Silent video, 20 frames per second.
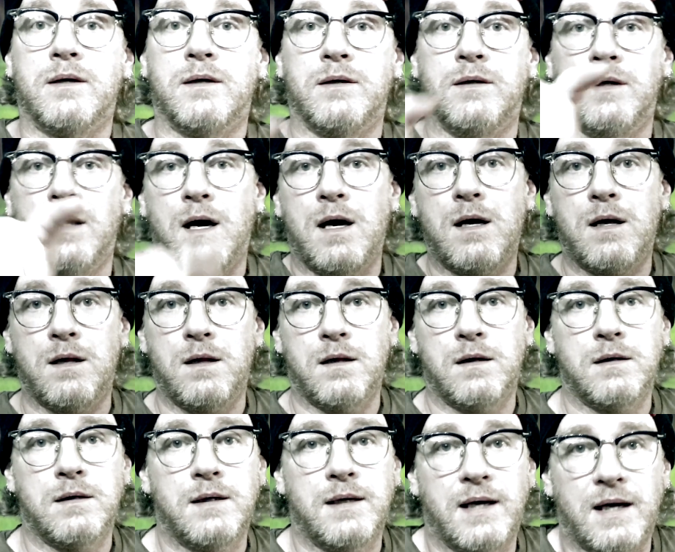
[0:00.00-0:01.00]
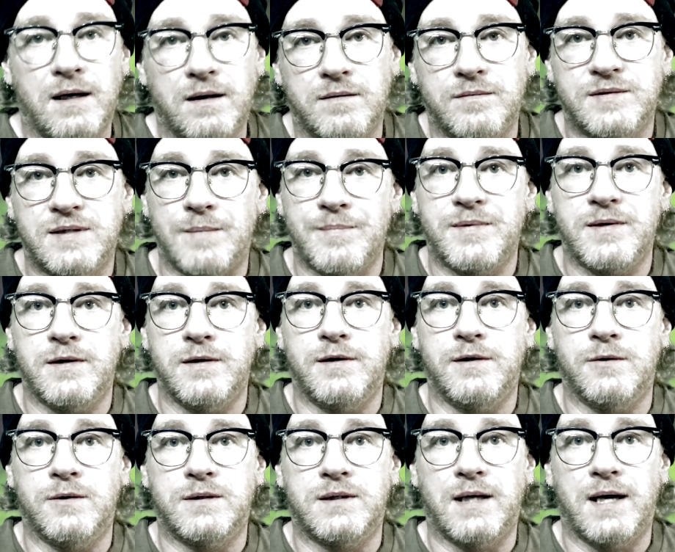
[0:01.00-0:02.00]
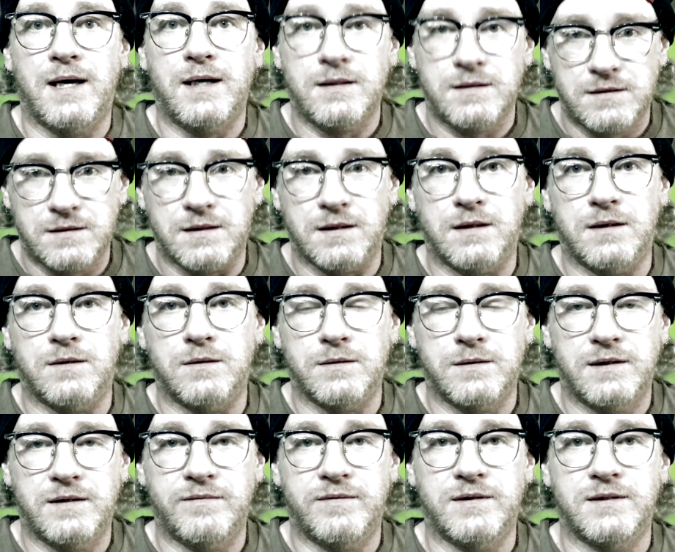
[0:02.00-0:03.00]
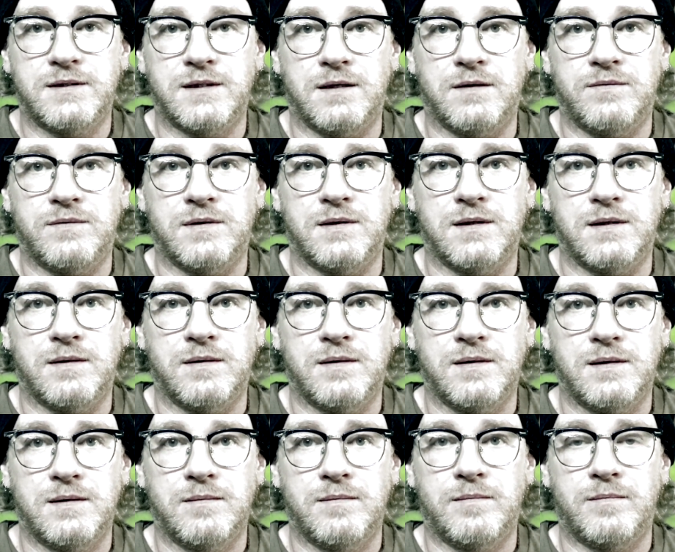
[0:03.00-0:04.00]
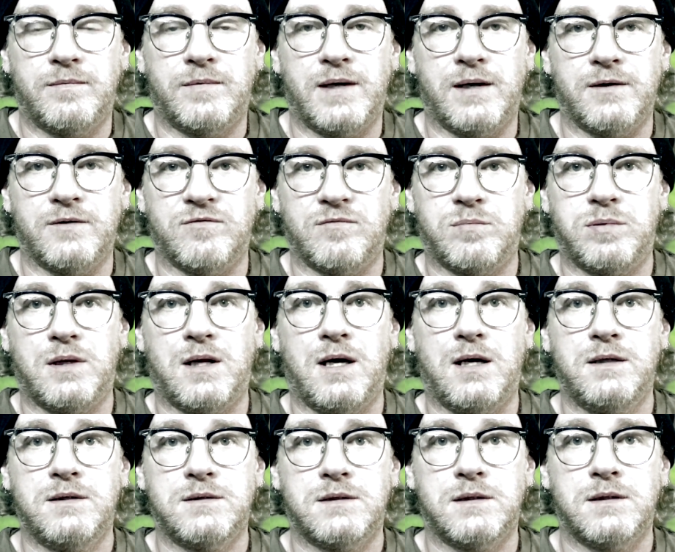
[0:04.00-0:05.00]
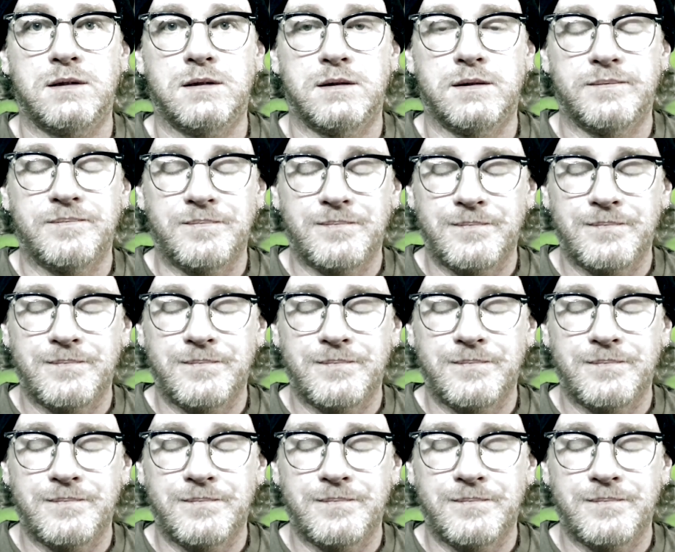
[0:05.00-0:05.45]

Y'all have something to do with that, so give yourself a round of applause. I